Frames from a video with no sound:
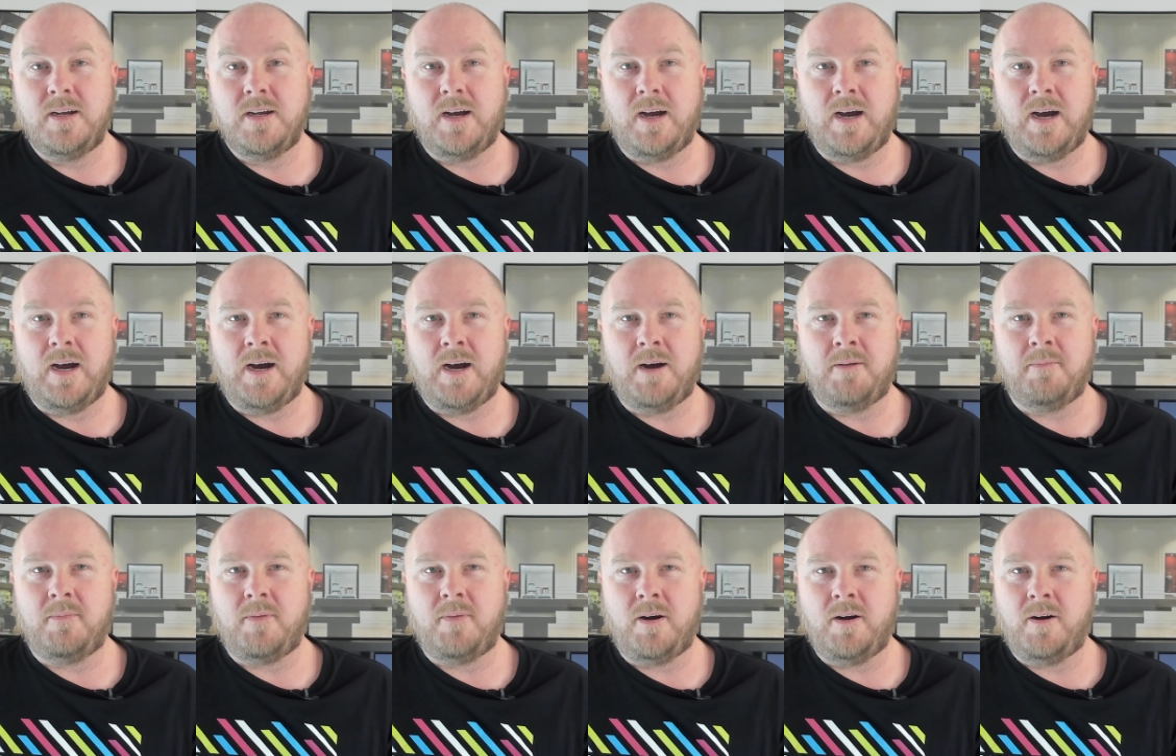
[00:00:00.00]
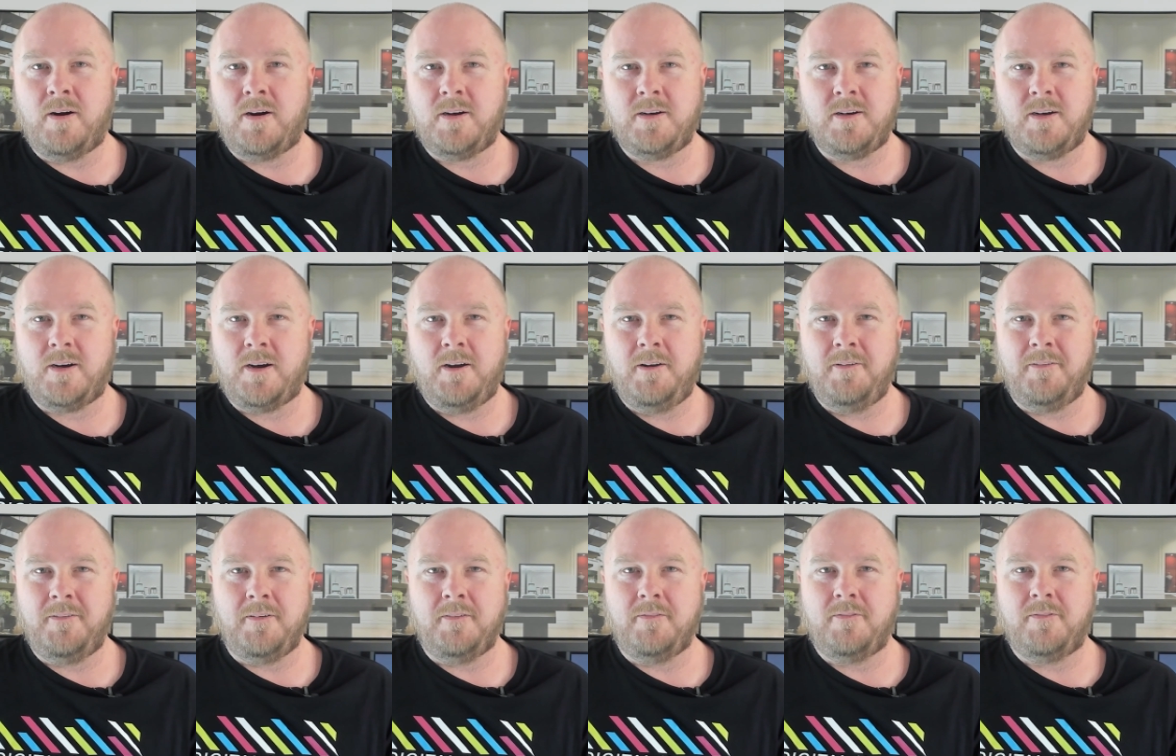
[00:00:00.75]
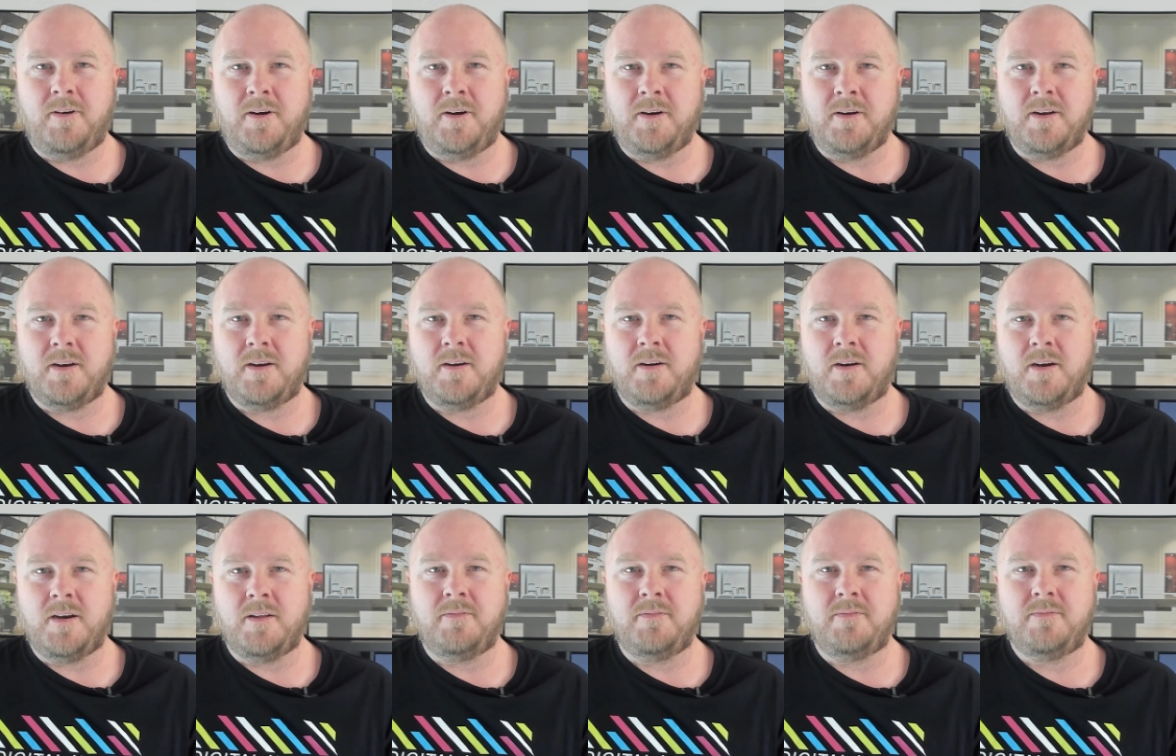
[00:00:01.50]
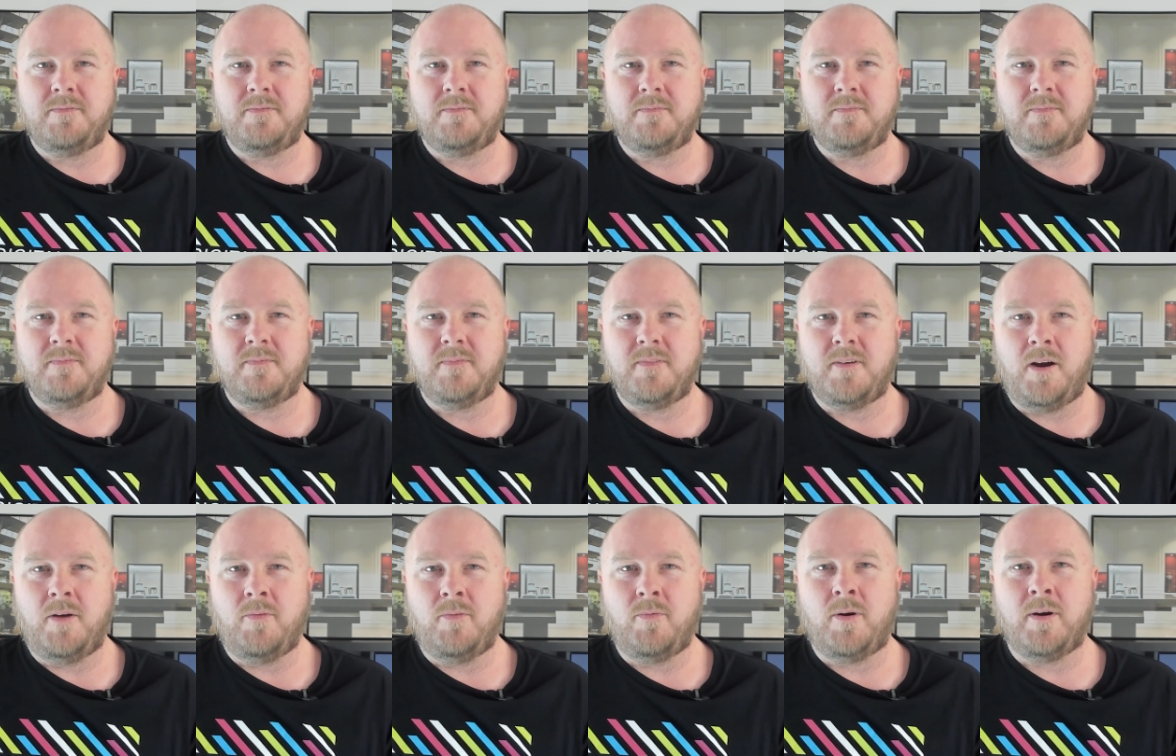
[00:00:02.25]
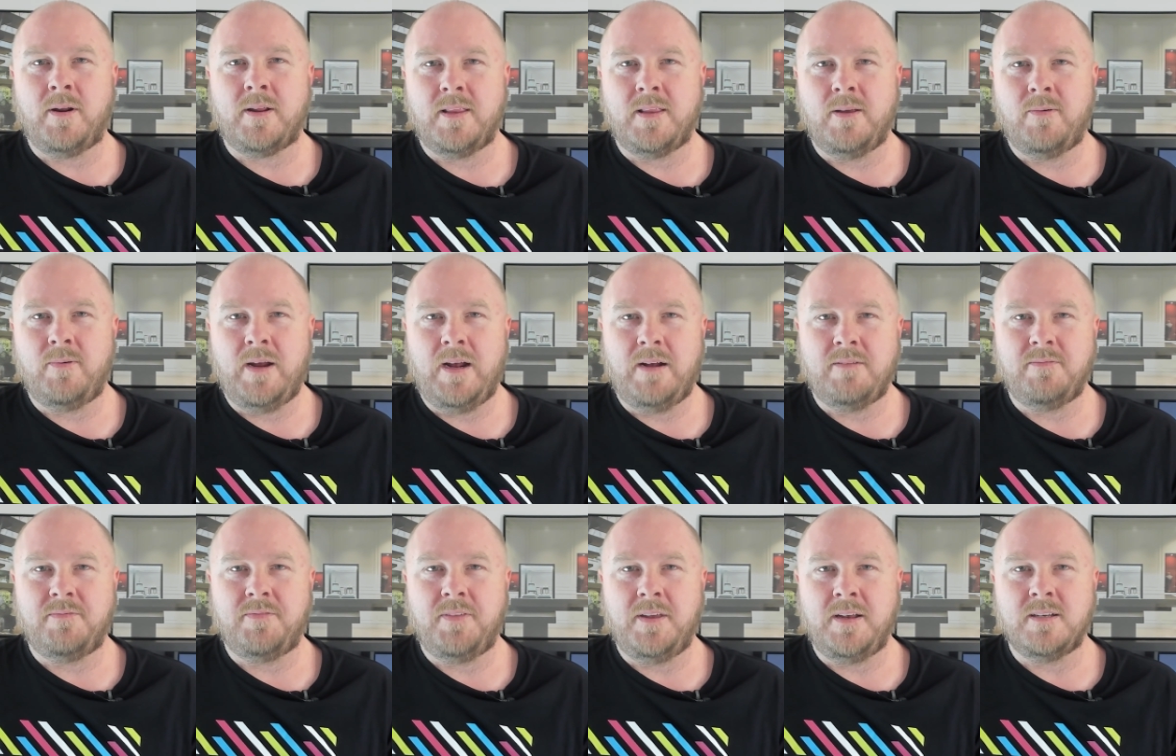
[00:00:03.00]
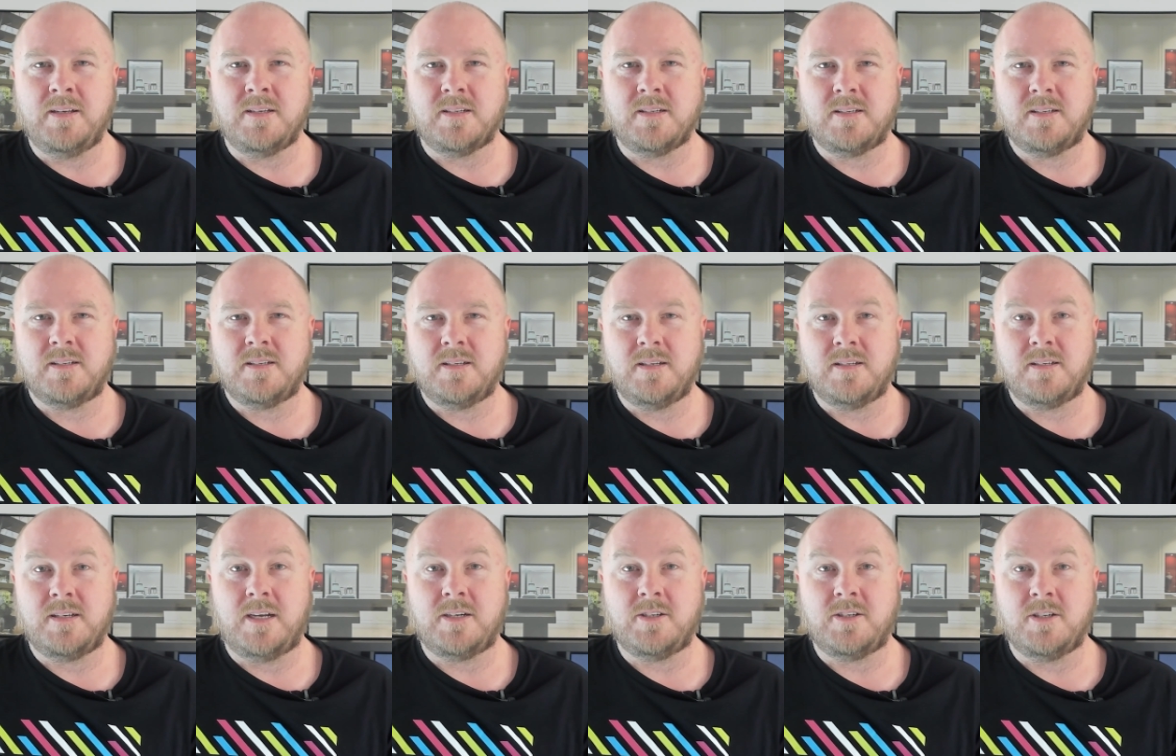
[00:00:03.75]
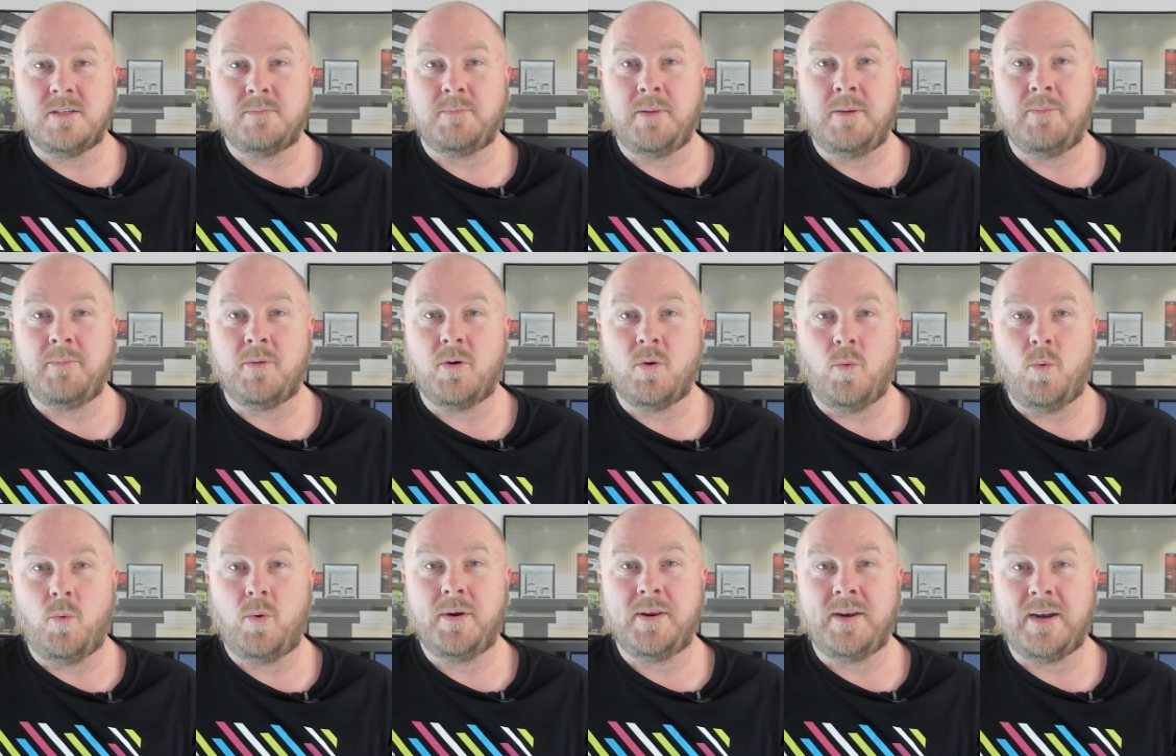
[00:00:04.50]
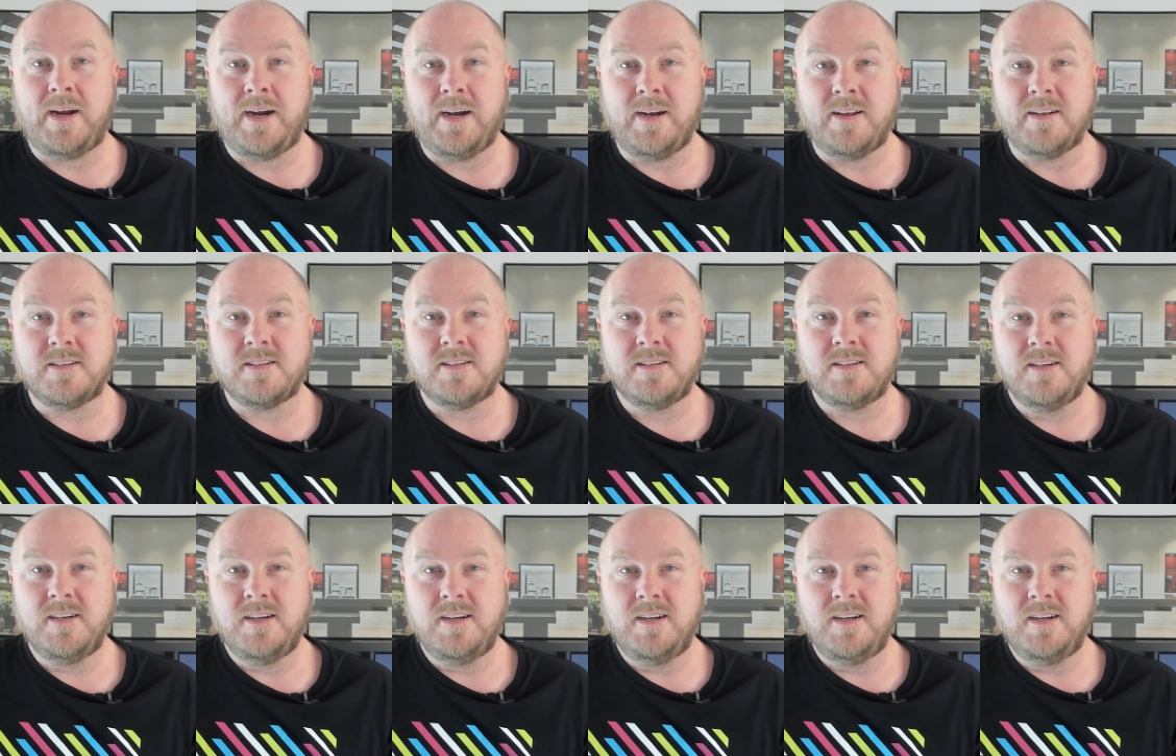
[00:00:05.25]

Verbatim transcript: Um, I I even find it kind of ironic that we have things such as BIM coordinators.